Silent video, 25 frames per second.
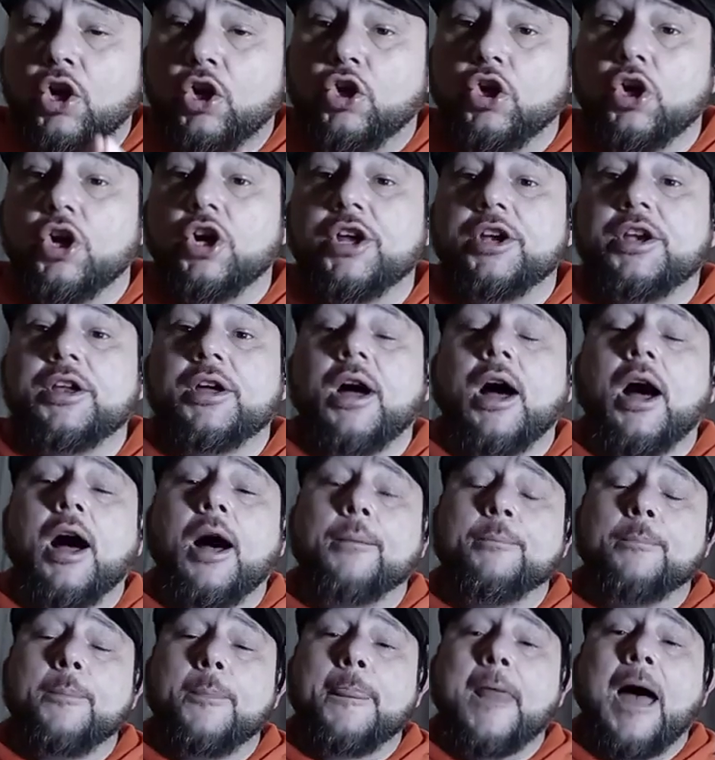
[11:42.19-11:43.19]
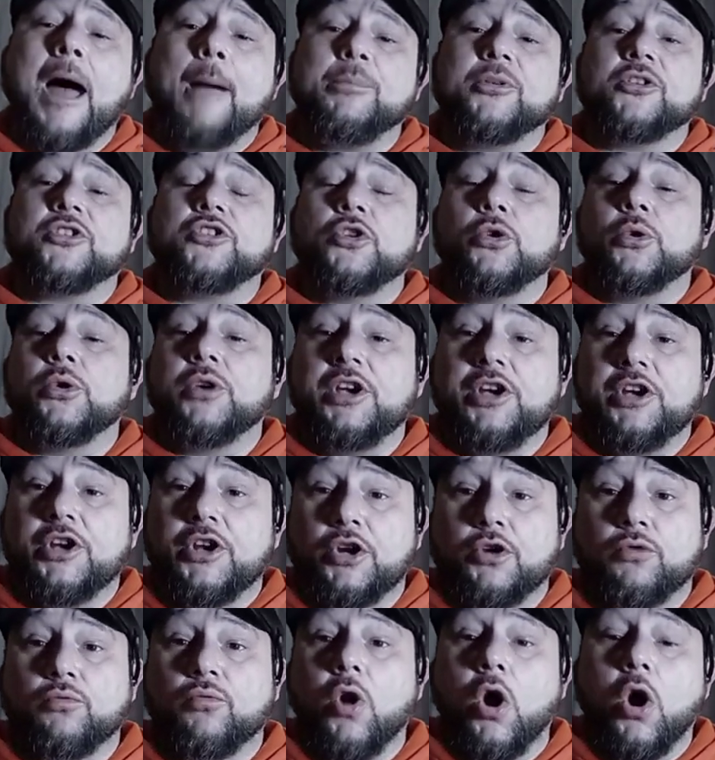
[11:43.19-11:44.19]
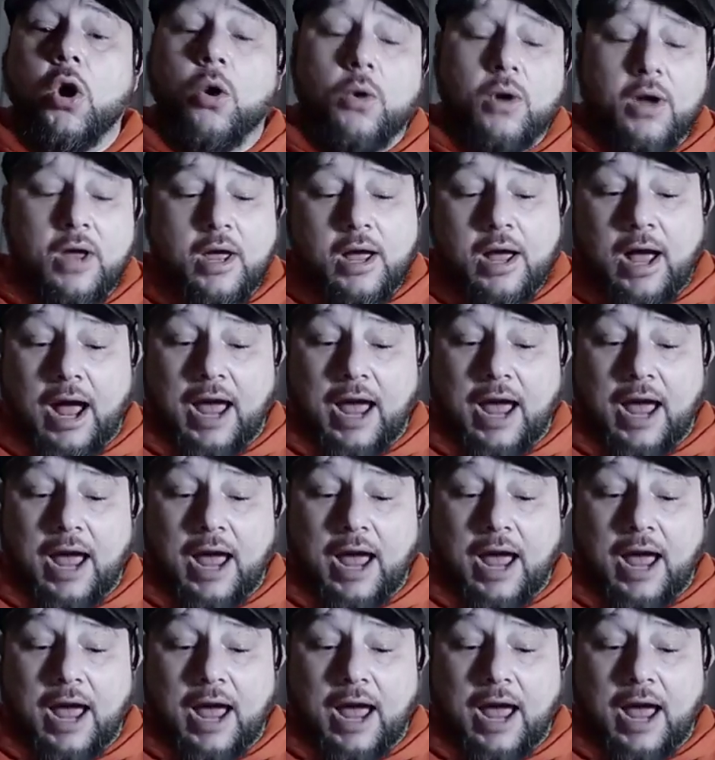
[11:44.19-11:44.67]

good opportunity to grow.